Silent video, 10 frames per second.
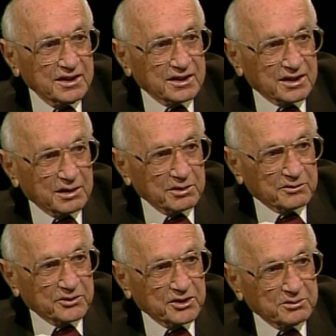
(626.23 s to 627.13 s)

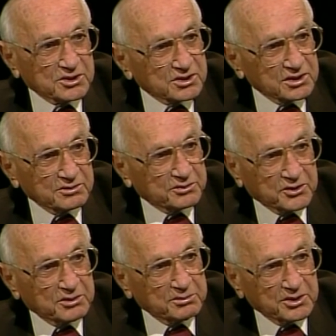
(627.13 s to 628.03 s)
economic freedom and civil
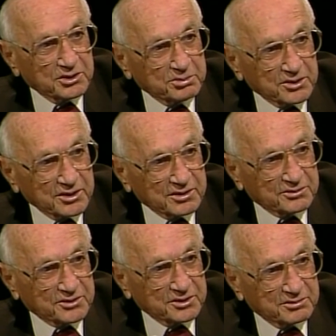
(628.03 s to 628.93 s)
freedom, but no
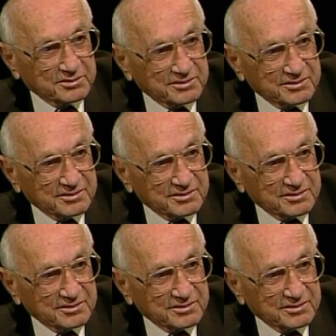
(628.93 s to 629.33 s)
political freedom.